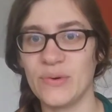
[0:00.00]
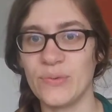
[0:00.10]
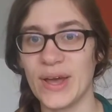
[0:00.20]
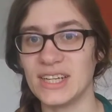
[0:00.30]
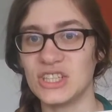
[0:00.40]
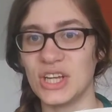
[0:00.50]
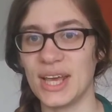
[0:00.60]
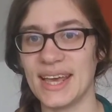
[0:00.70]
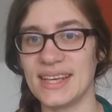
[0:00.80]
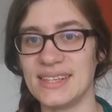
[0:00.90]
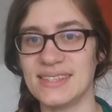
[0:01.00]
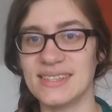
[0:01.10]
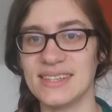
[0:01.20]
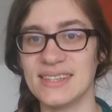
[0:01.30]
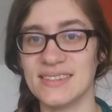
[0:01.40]
which
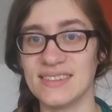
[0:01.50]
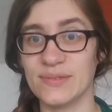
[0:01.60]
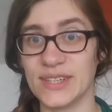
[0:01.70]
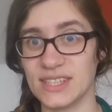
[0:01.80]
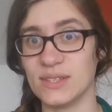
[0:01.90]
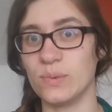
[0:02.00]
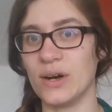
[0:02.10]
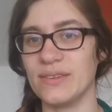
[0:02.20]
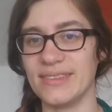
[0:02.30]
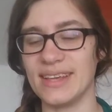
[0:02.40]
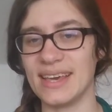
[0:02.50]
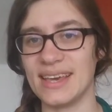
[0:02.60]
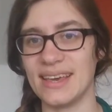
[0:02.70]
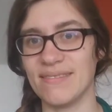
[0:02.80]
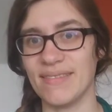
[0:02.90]
is what
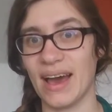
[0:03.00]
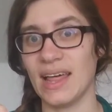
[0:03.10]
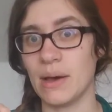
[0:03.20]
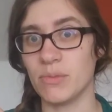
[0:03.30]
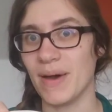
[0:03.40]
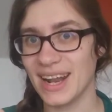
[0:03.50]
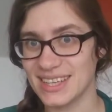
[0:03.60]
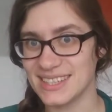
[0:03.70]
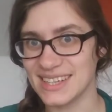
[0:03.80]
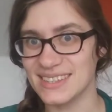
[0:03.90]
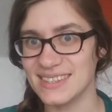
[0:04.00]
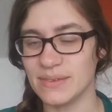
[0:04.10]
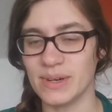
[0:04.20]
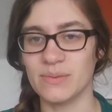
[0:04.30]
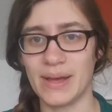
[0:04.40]
the Alhambra Palace is,
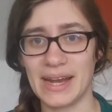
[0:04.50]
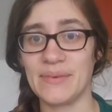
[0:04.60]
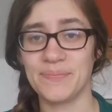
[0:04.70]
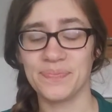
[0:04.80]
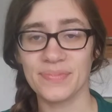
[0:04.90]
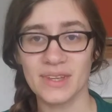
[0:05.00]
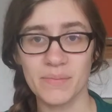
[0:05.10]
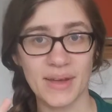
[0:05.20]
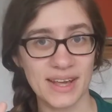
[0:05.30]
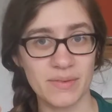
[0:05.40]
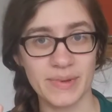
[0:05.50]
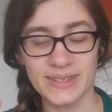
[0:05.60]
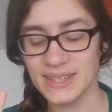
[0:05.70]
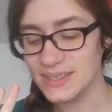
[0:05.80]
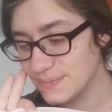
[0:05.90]
among many, many other
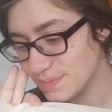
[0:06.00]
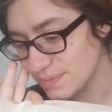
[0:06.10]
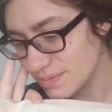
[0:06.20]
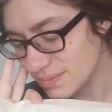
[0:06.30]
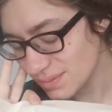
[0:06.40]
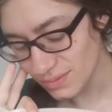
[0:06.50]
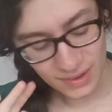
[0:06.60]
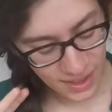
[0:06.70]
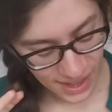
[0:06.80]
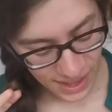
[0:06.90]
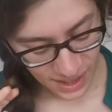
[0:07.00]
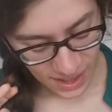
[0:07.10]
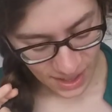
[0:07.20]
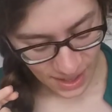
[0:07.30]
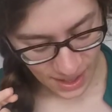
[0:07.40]
buildings.
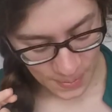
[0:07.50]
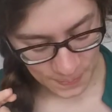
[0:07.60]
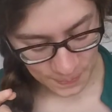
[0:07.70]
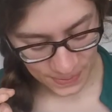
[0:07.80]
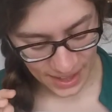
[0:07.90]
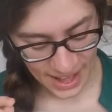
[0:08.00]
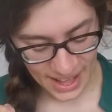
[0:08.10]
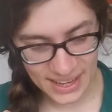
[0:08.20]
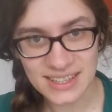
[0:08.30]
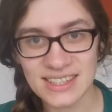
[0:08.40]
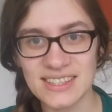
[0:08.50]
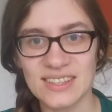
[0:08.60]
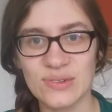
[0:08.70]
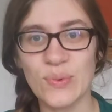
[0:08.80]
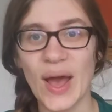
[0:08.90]
And
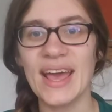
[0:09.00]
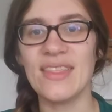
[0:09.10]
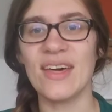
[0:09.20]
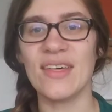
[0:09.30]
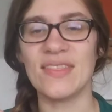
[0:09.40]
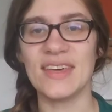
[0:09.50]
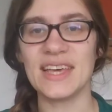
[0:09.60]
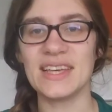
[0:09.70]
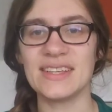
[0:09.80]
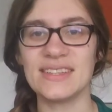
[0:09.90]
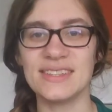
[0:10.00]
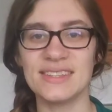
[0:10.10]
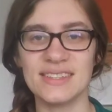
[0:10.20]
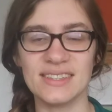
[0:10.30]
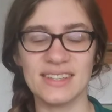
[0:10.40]
the way that
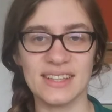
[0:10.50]
these